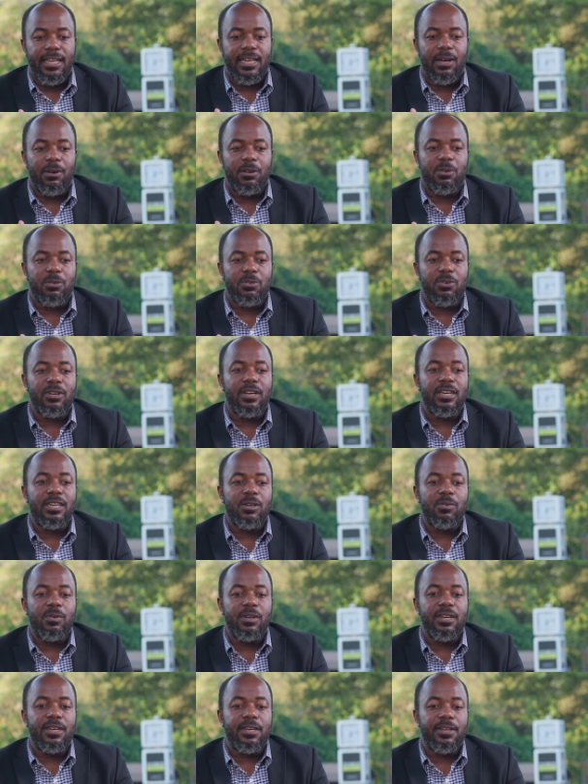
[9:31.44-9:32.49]
Now it was not
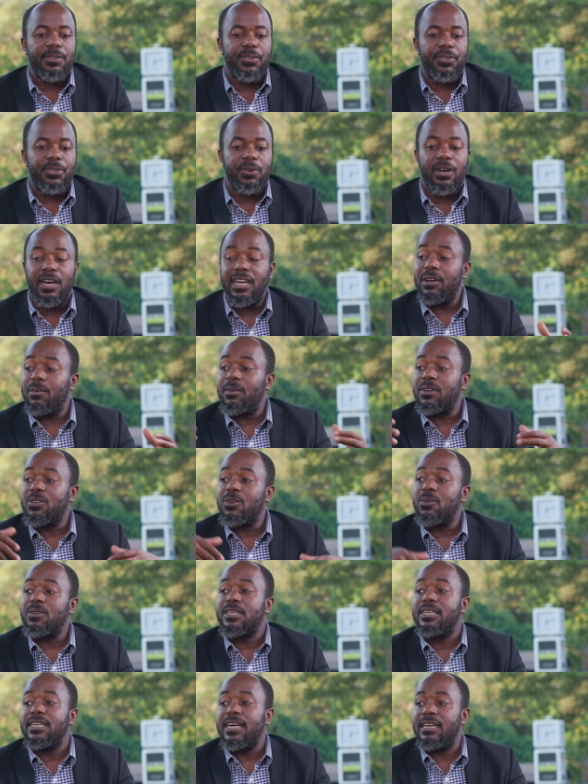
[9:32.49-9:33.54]
until when Uganda was
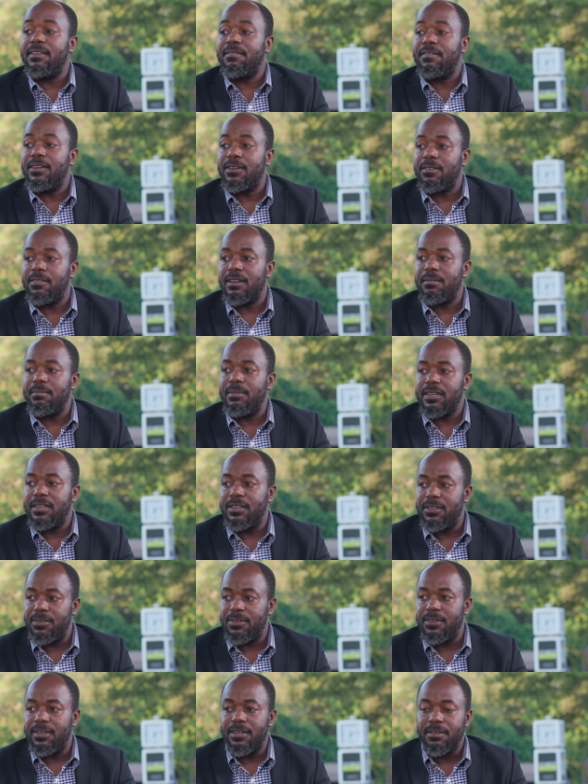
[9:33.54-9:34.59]
hosting an event of that
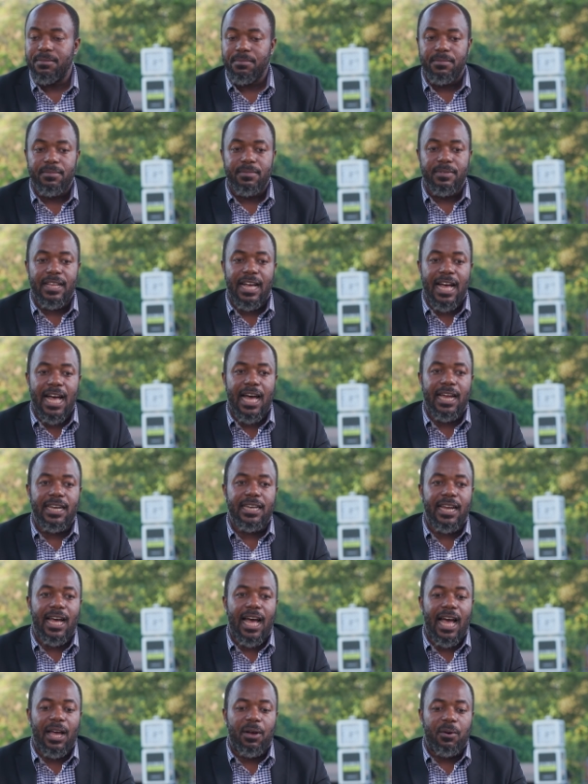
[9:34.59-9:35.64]
magnitude,
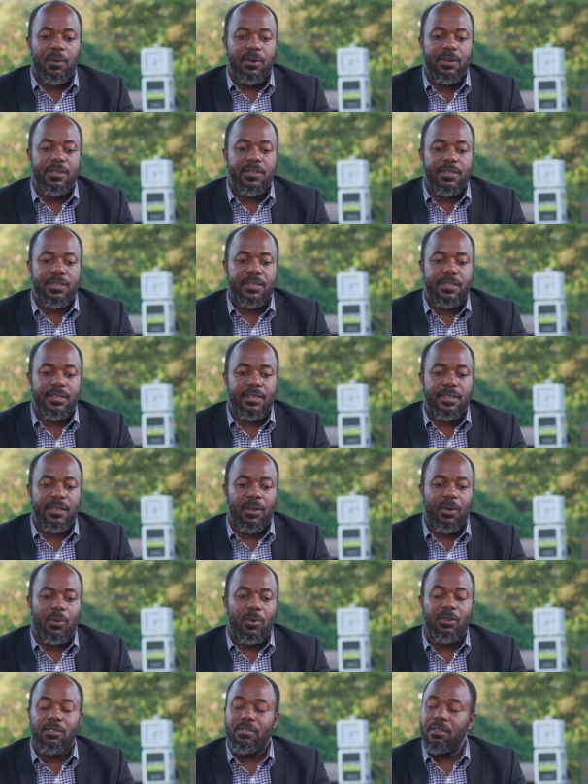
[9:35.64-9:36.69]
and I was
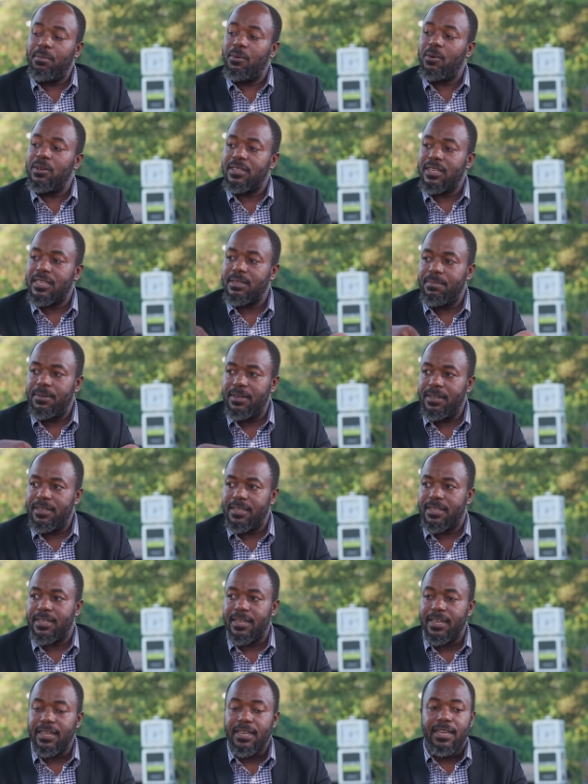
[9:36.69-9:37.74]
one of the people who was
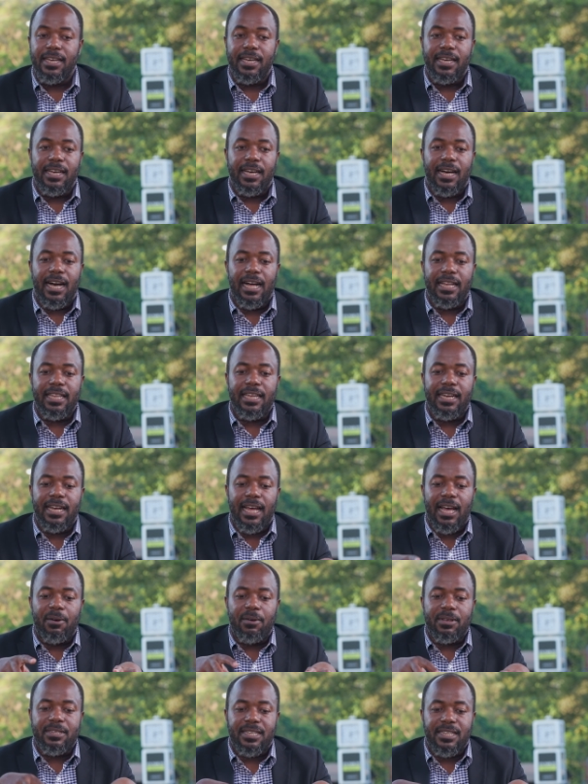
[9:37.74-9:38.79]
experienced, and then
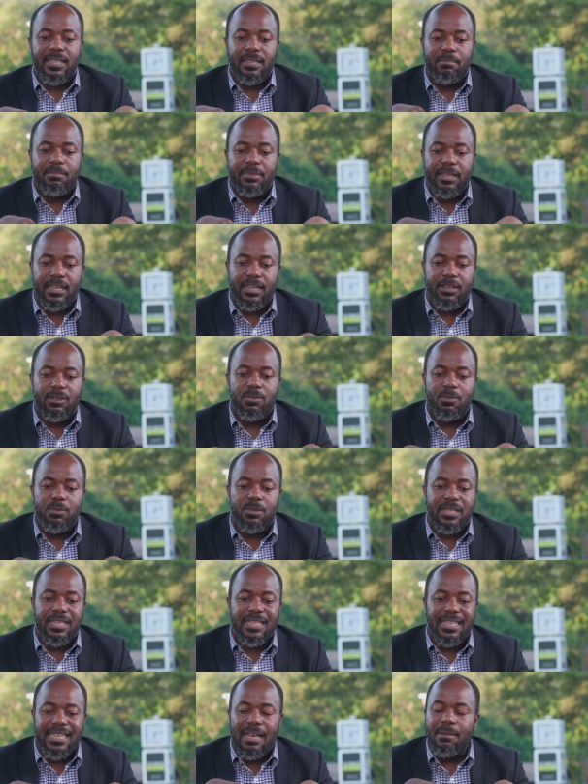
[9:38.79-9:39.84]
I was subjected to do
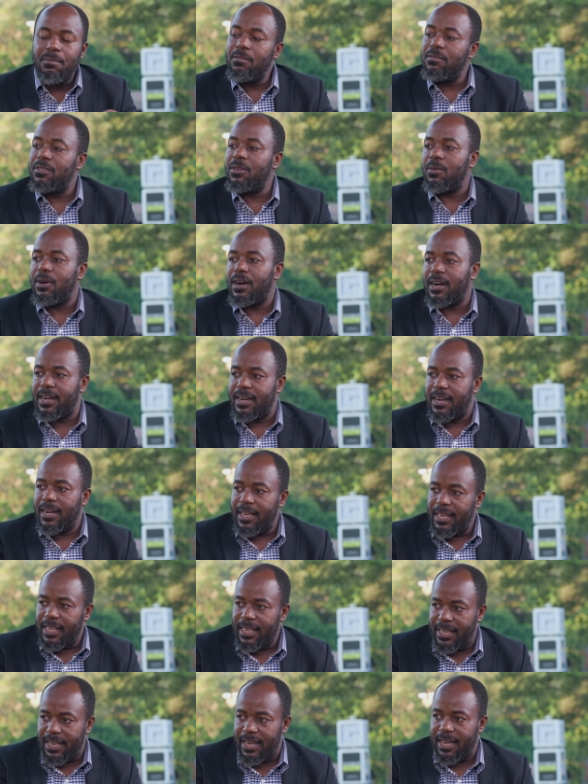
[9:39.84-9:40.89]
some of the work
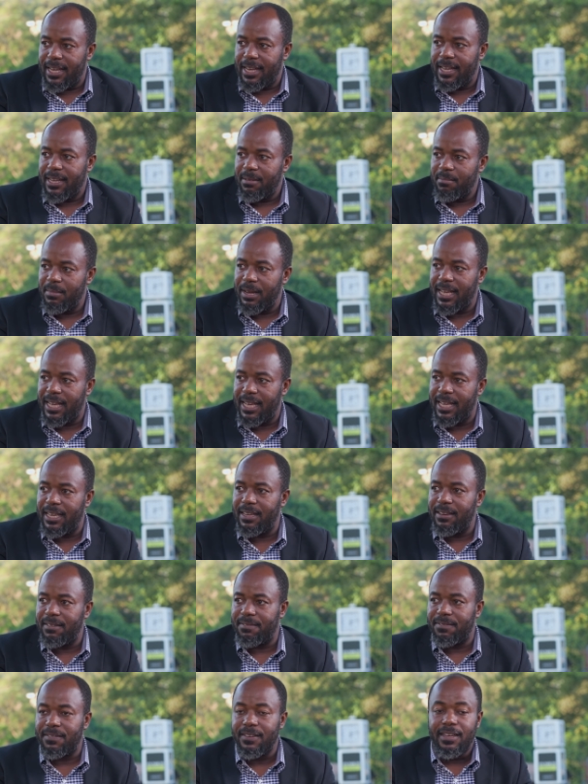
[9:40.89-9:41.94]
by
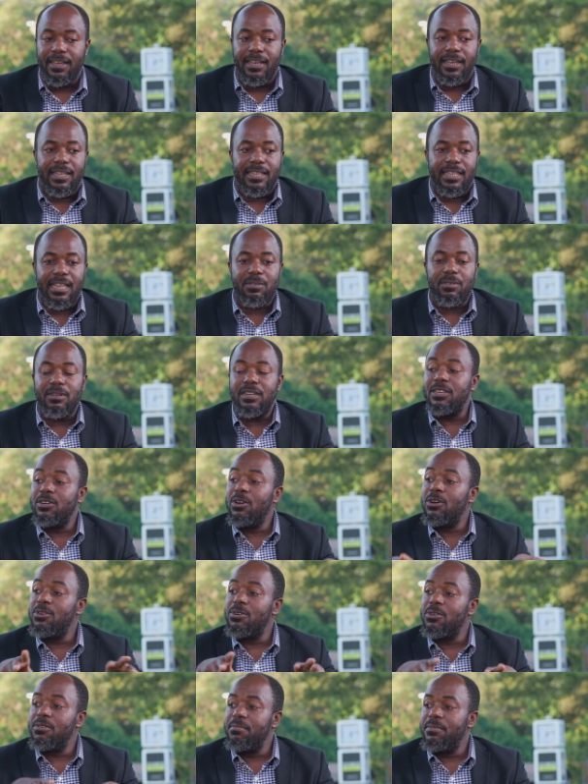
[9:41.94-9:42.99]
IAF. That's when it
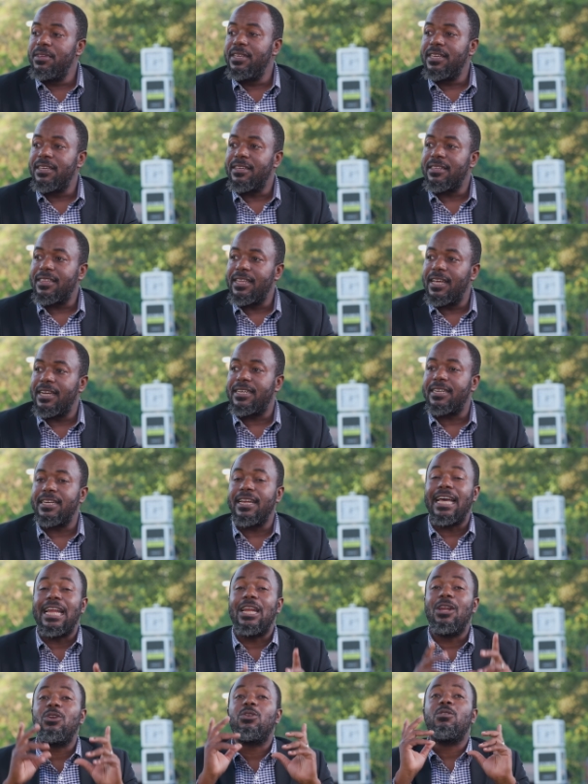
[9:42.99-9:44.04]
dawned on me that
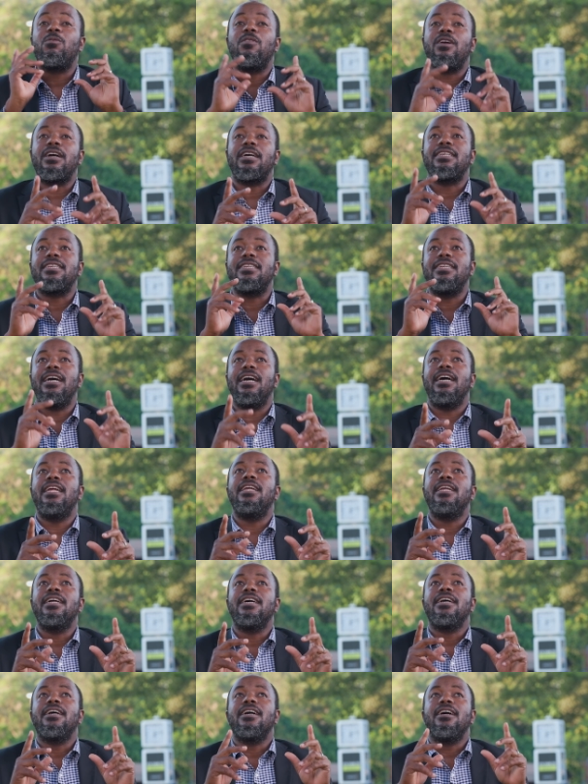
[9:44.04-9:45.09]
a lot of work is done